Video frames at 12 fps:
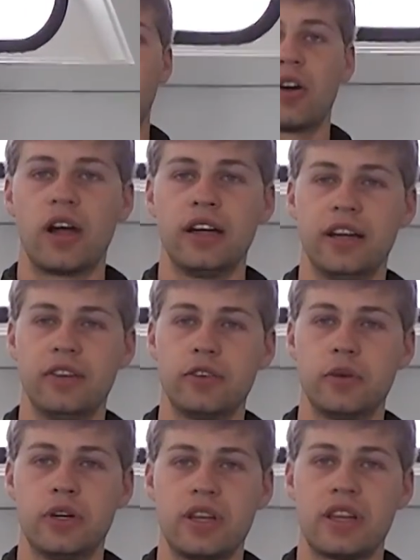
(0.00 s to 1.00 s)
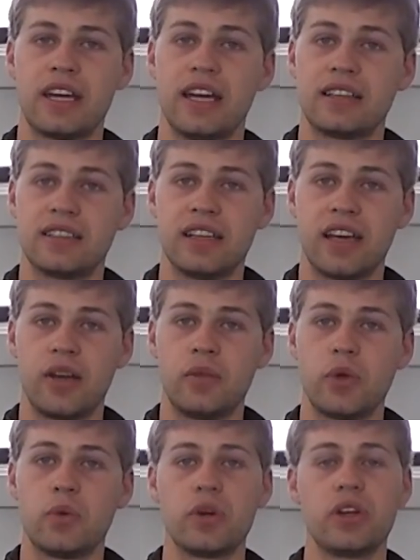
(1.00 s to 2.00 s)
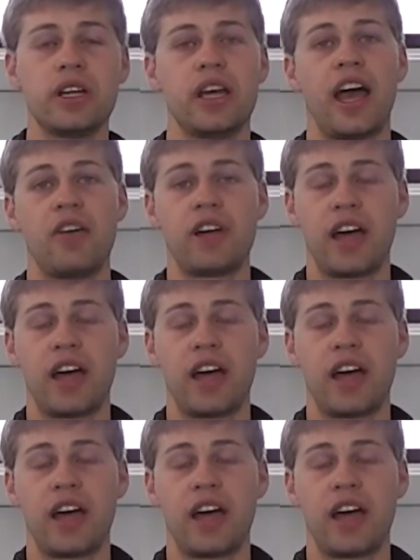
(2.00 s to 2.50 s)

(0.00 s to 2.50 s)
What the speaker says: Alright everyone, thanks again. We really have